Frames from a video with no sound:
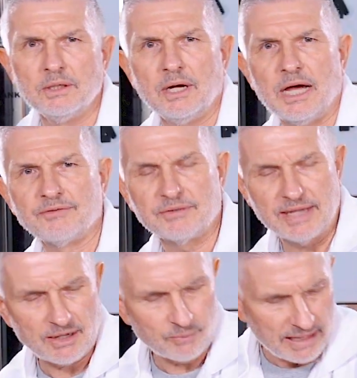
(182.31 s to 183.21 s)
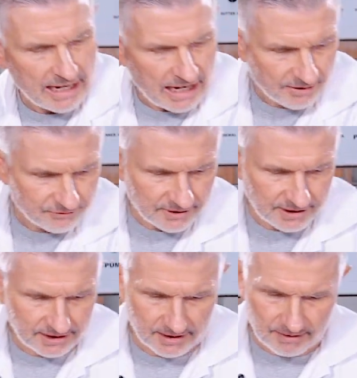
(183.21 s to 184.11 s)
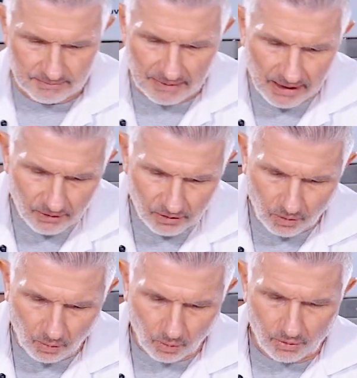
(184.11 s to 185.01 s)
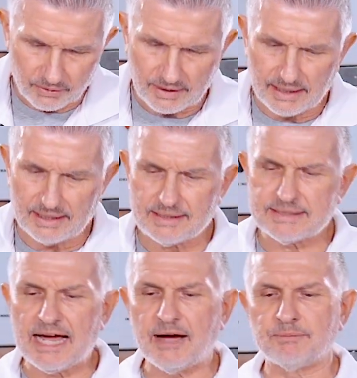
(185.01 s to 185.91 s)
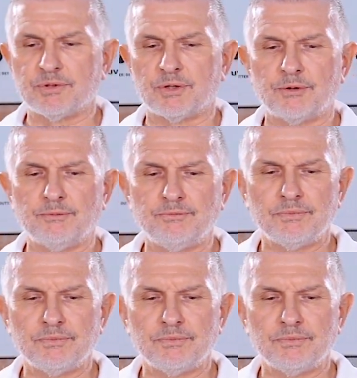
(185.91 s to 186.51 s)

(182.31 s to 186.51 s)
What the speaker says: After that, we have the power cord and adapter,